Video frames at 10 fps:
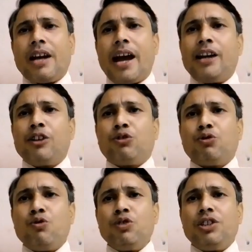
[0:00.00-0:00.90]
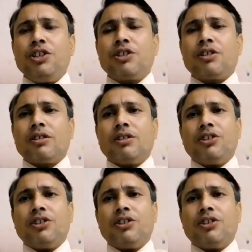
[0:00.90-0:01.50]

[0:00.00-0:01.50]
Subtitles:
and through this